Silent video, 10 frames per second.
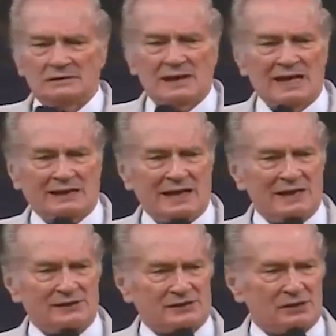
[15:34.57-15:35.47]
like
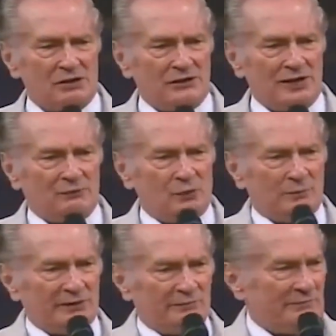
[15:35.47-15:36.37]
I saw that
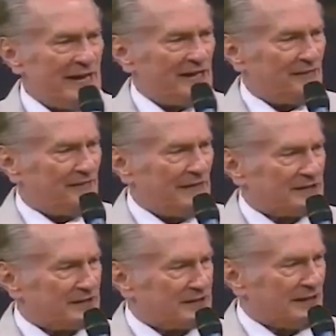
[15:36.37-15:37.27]
woman manifest